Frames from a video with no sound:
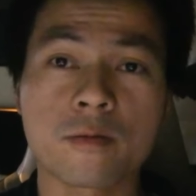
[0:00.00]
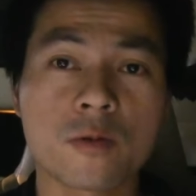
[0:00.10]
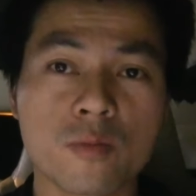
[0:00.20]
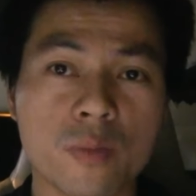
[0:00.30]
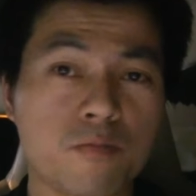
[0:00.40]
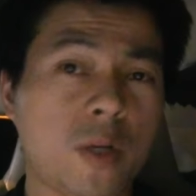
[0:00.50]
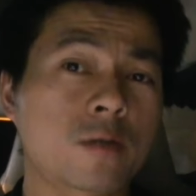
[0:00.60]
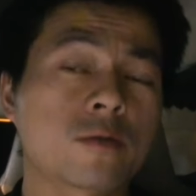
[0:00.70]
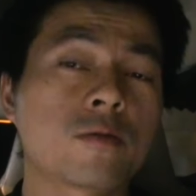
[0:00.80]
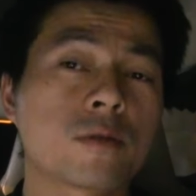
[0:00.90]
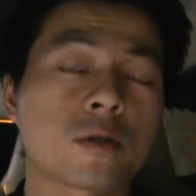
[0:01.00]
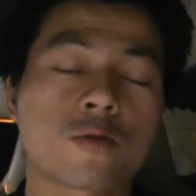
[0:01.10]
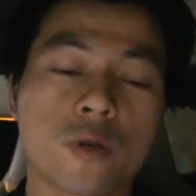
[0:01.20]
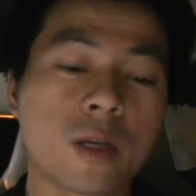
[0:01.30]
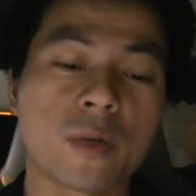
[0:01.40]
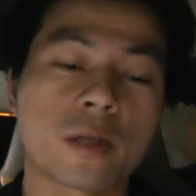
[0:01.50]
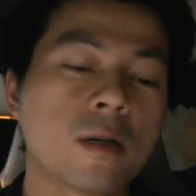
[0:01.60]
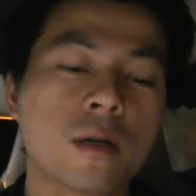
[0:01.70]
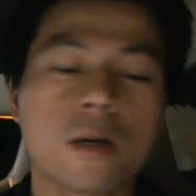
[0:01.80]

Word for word: It could pass two hundred twenty, but